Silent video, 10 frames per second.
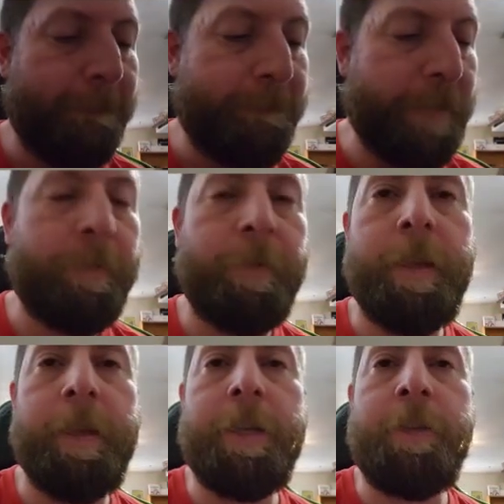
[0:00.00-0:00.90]

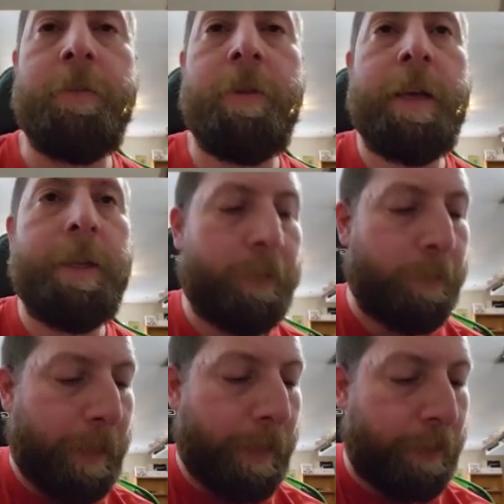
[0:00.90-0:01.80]
Definitely get you guys
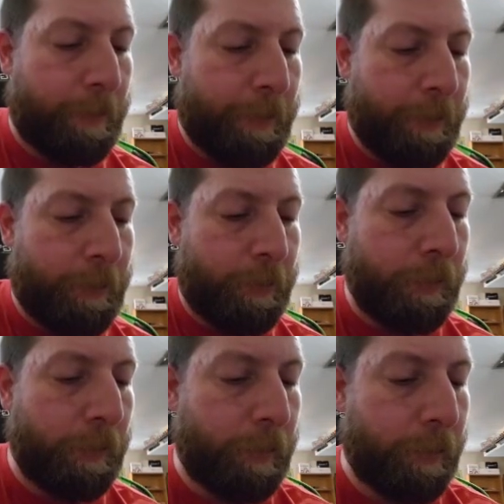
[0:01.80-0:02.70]
some Heritage.
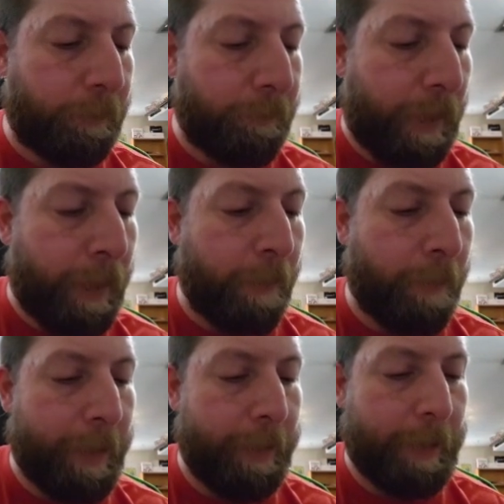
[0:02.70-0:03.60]
It is fire
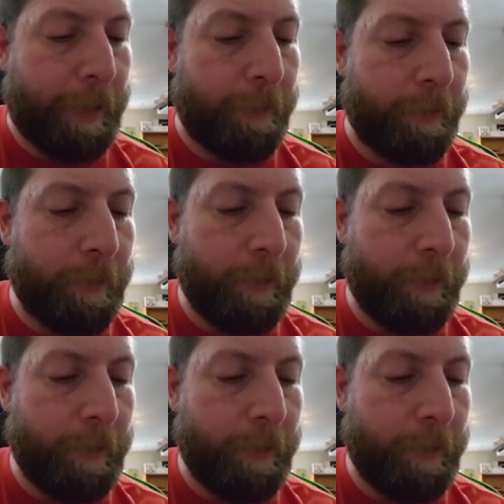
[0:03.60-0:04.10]
right now.